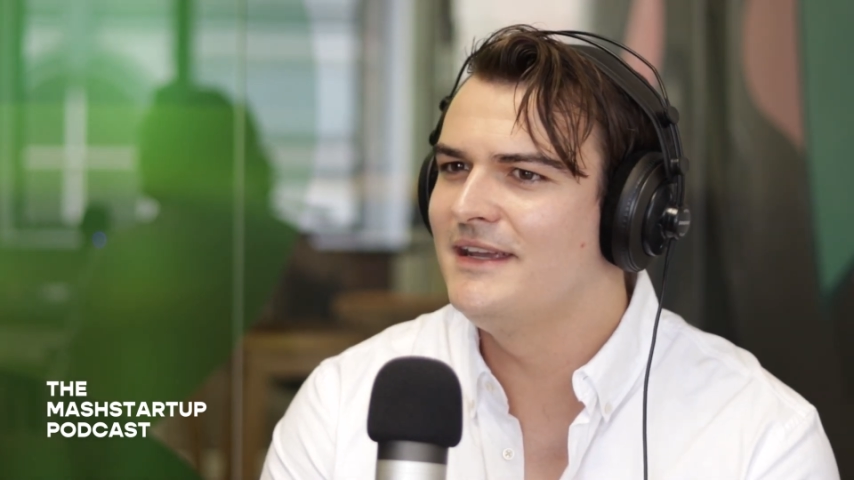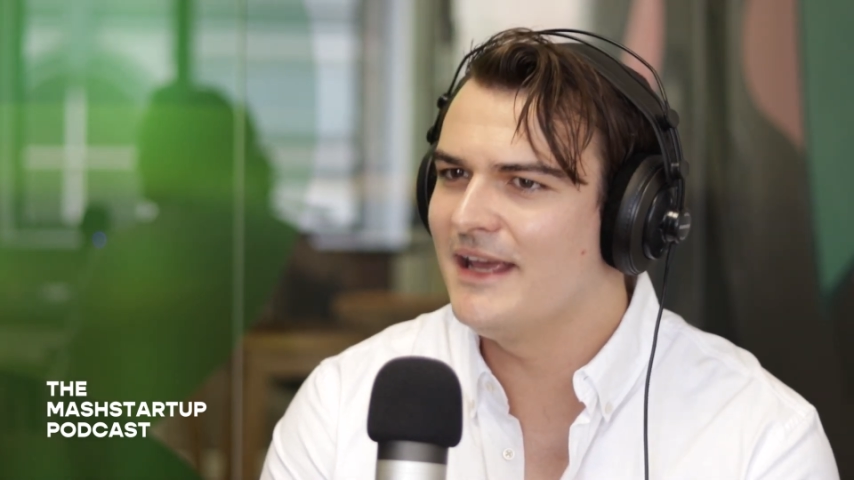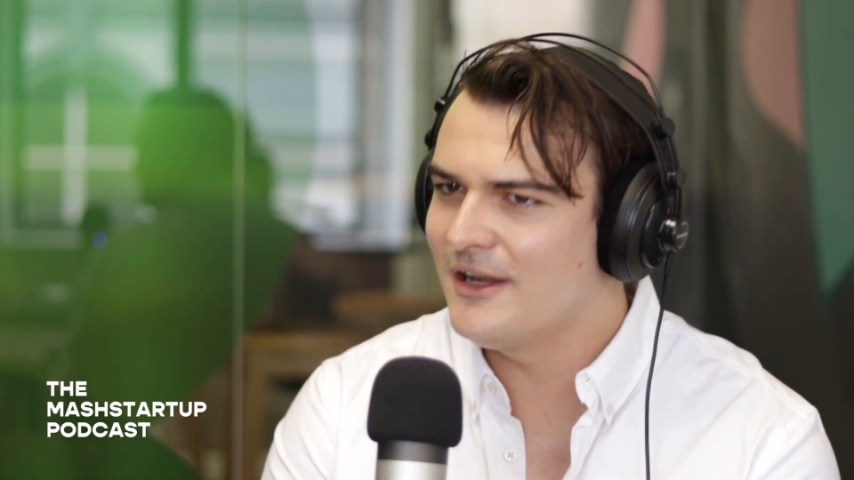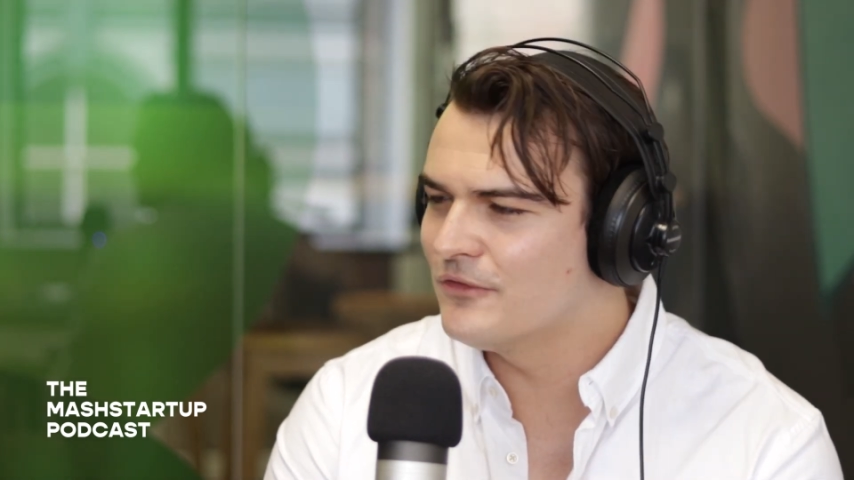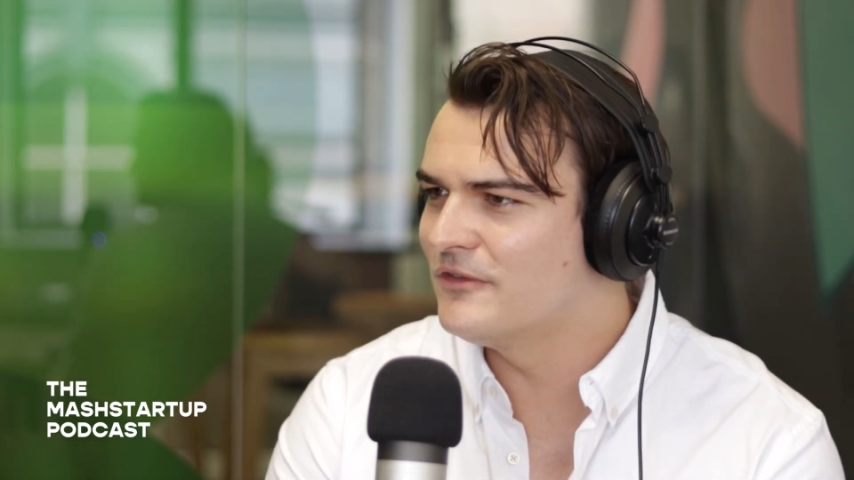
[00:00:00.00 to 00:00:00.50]

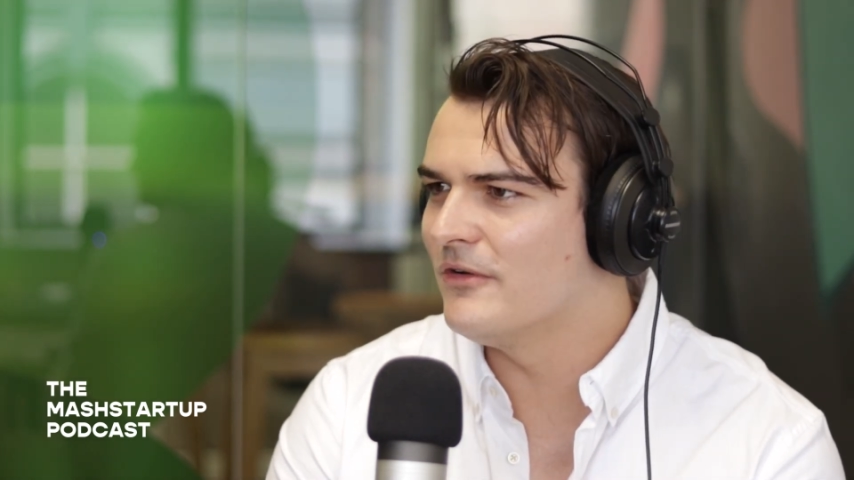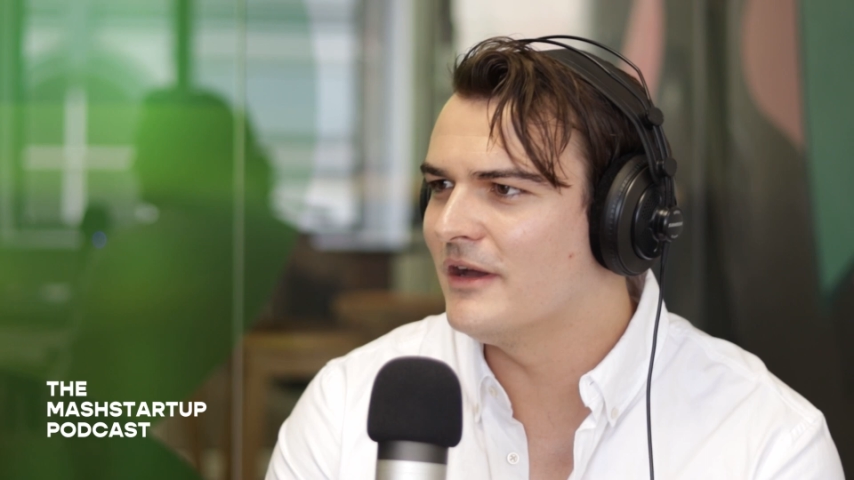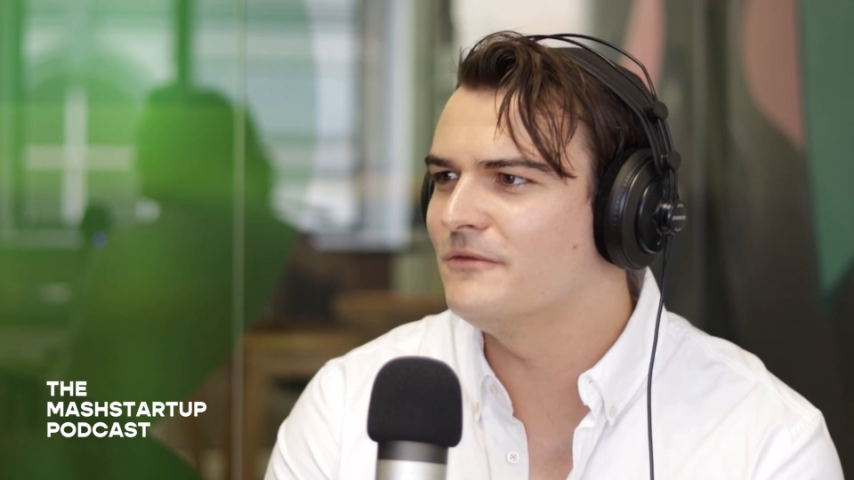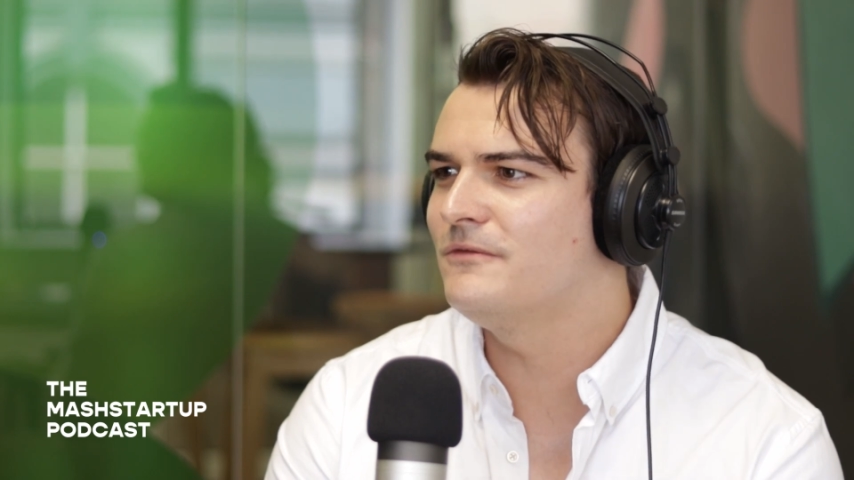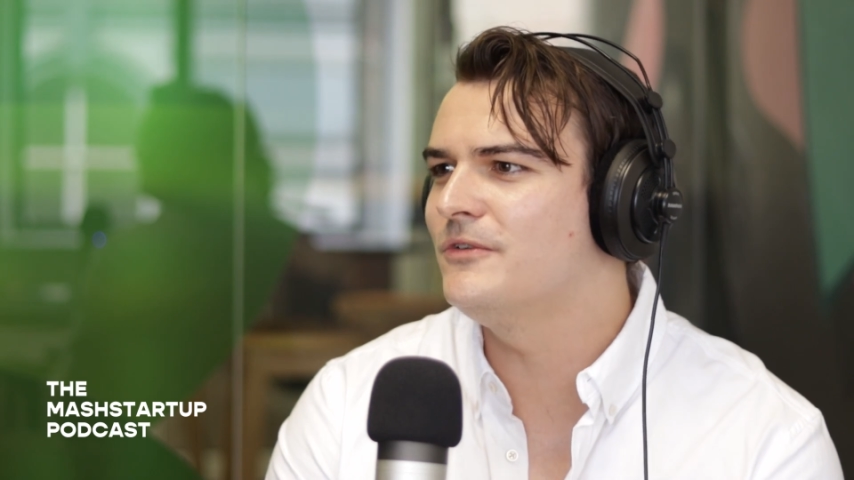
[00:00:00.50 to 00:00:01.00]
getting off the
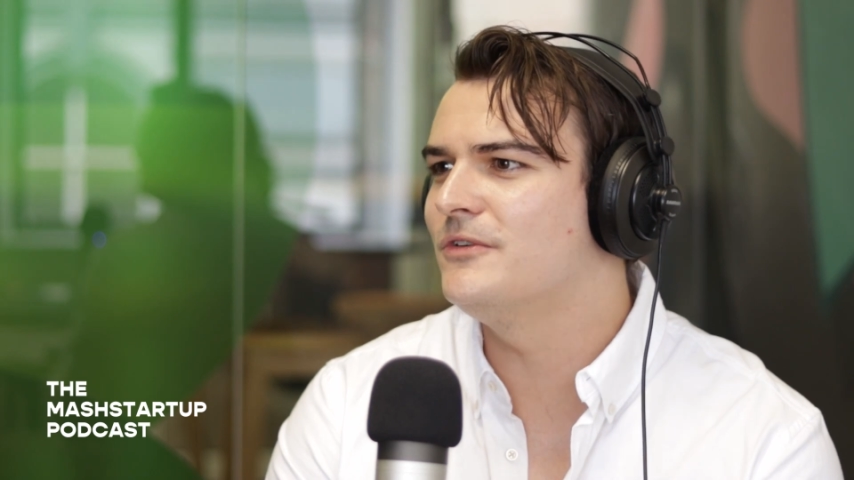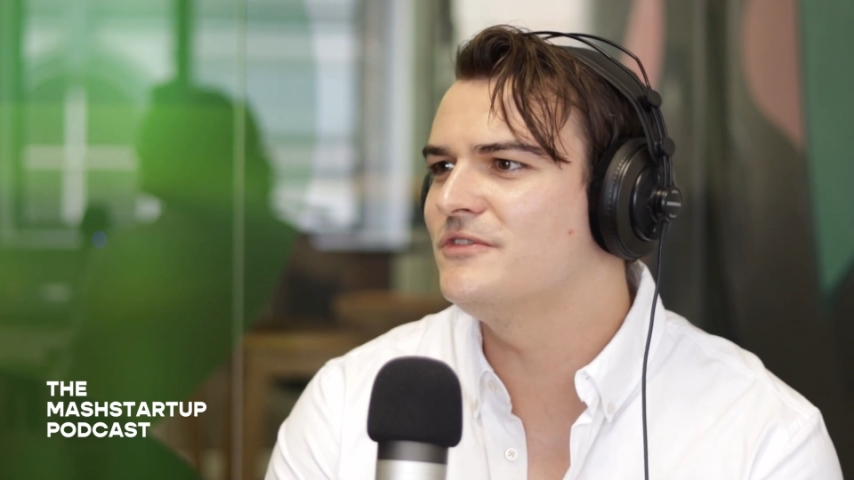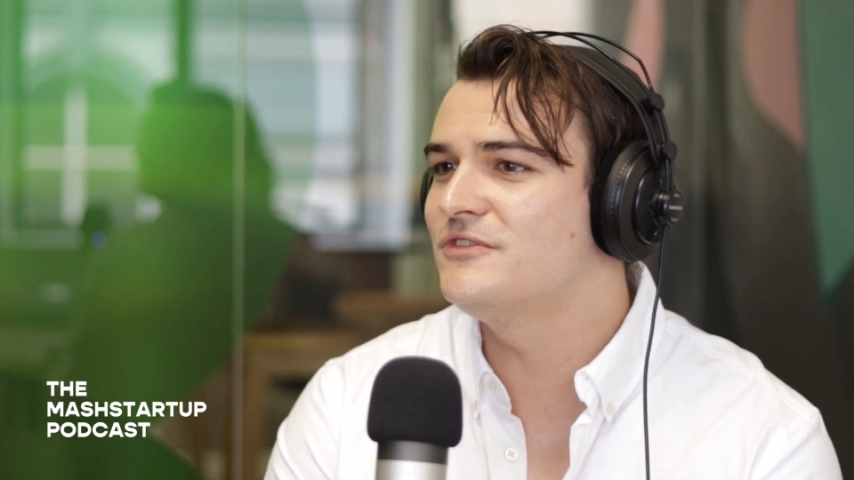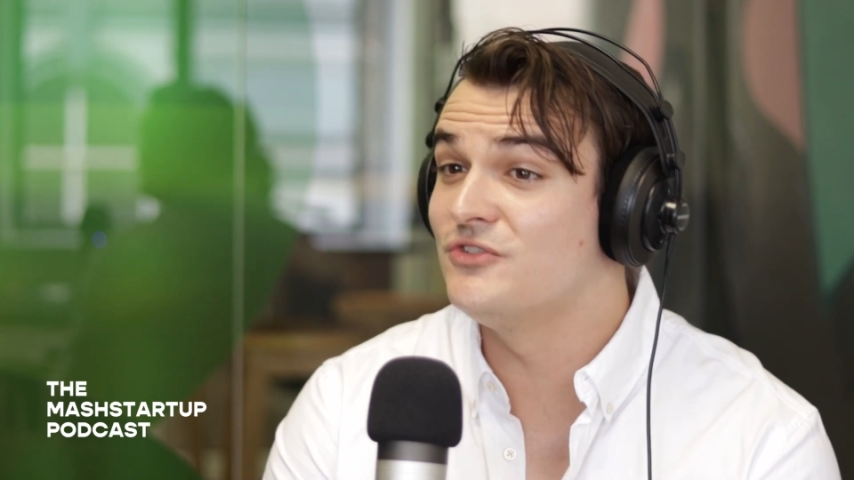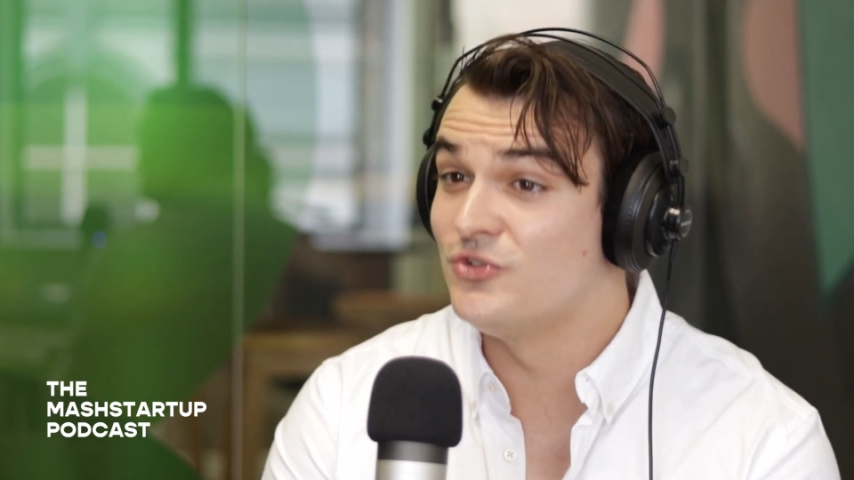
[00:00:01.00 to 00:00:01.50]
ground first,